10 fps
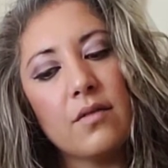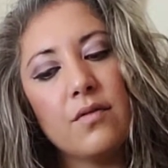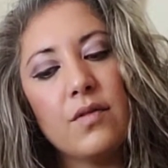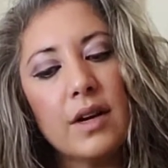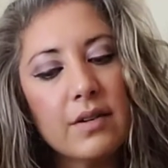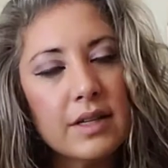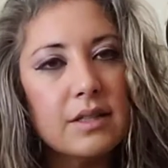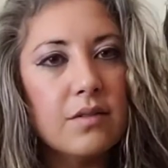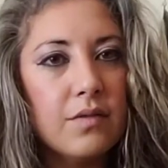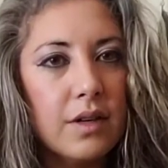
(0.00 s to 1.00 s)
very
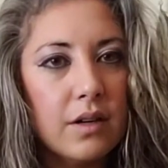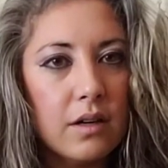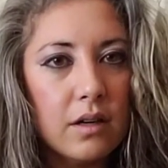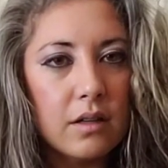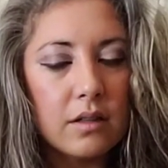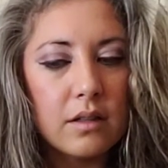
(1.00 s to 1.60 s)
severe,